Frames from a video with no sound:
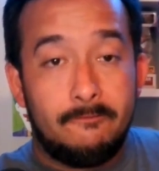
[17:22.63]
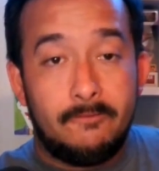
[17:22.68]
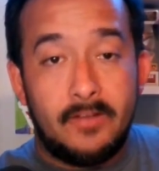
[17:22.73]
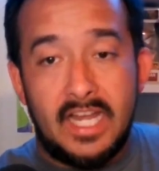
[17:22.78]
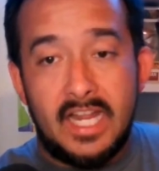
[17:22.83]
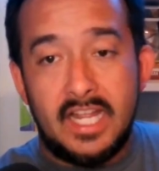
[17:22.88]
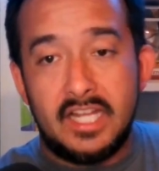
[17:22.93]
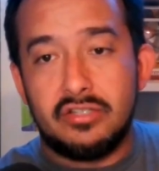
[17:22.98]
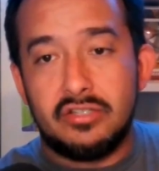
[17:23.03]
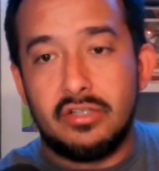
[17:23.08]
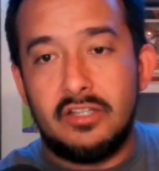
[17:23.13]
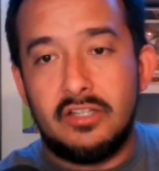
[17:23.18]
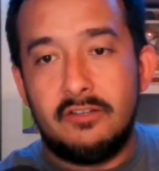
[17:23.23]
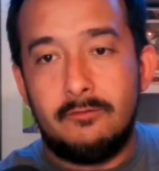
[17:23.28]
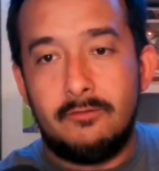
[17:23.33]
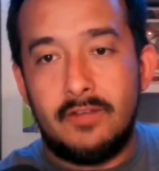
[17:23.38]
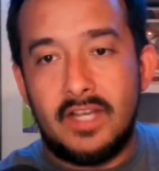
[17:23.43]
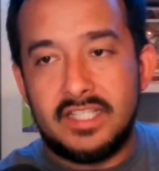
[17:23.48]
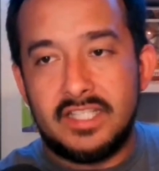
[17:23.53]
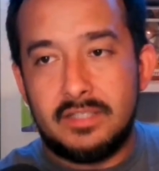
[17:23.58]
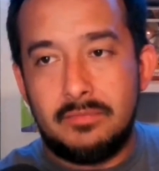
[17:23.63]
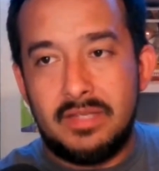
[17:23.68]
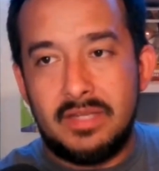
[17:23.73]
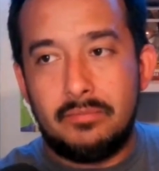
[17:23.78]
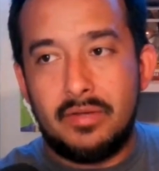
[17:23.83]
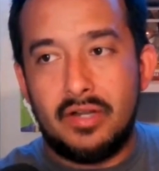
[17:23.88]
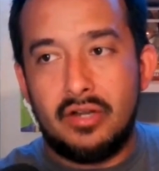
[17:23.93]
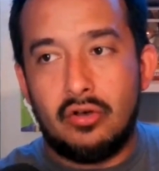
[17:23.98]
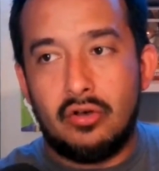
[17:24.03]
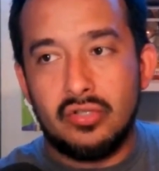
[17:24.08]
financial
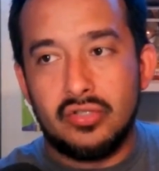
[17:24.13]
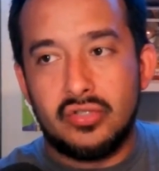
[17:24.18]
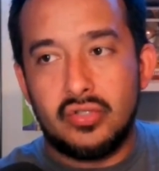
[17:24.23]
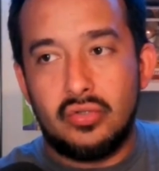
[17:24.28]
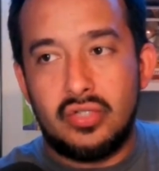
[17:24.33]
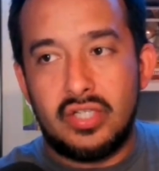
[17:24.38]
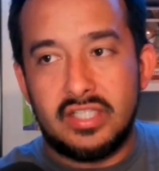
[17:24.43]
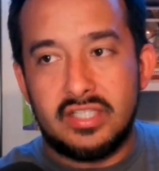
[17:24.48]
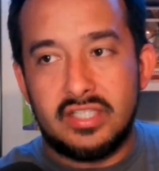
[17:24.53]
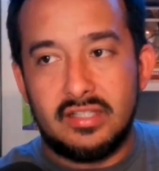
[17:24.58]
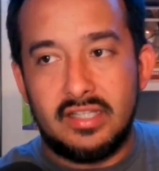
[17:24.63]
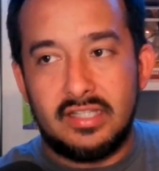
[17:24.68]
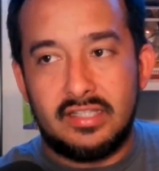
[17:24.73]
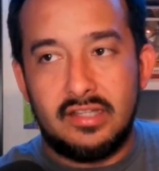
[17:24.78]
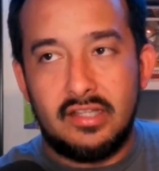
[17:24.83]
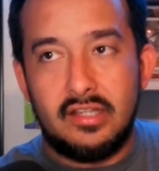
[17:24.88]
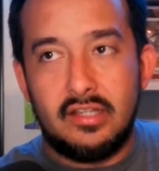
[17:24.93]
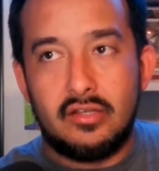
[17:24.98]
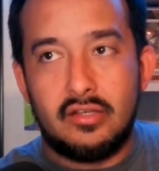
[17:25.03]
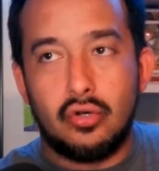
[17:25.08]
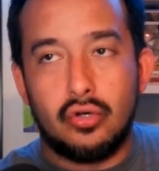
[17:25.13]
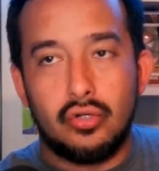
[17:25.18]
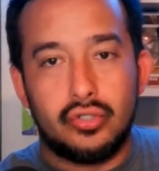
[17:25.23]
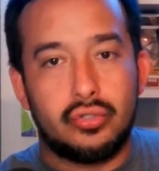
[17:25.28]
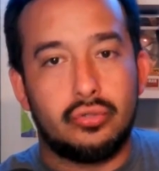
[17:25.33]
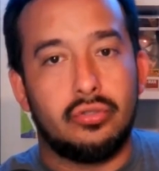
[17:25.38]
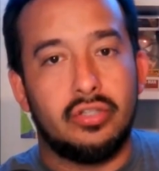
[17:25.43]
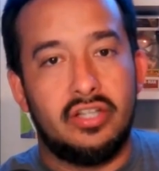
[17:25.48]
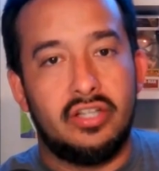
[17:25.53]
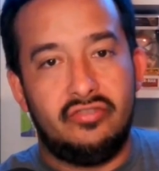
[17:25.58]
investment, but also just like the
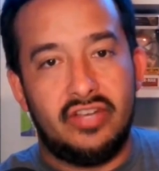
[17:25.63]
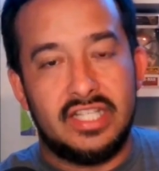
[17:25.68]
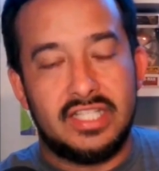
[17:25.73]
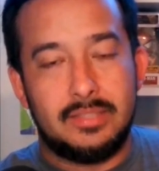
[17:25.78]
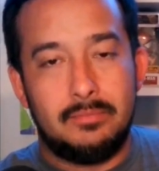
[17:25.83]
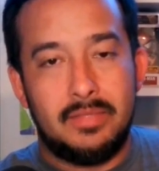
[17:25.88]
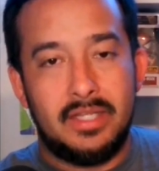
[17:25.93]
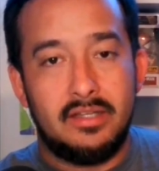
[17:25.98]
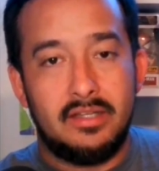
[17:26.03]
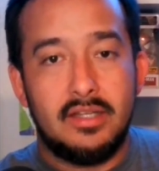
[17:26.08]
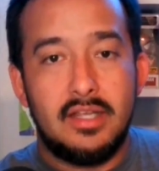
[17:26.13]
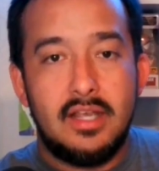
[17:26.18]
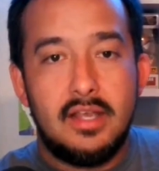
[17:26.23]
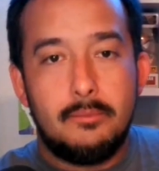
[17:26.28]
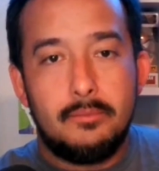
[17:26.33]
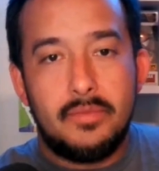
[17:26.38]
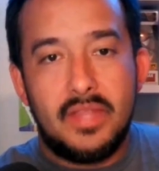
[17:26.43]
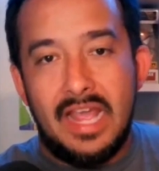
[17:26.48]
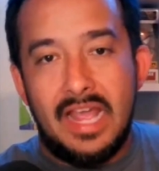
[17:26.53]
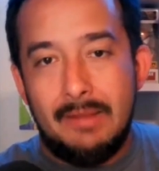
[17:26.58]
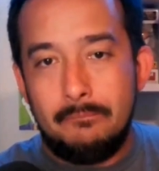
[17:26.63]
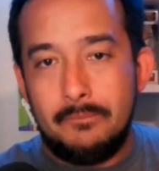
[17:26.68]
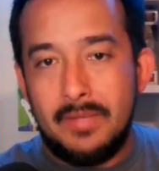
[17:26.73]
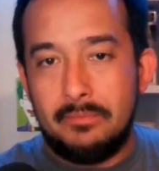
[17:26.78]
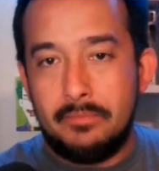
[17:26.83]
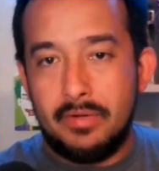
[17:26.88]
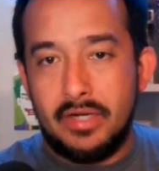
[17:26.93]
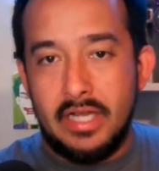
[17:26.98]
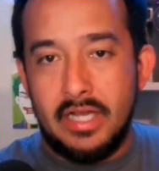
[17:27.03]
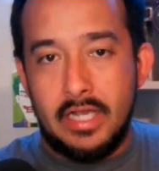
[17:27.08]
cultural investment at
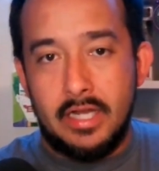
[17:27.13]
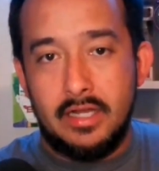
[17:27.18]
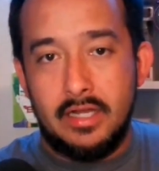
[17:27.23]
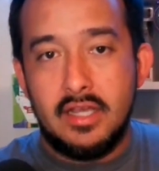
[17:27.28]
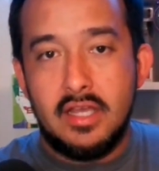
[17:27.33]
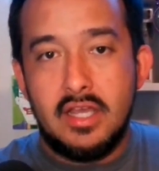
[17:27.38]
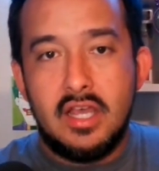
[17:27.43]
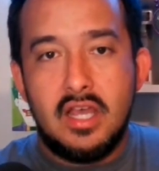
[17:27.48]
Pepperdine.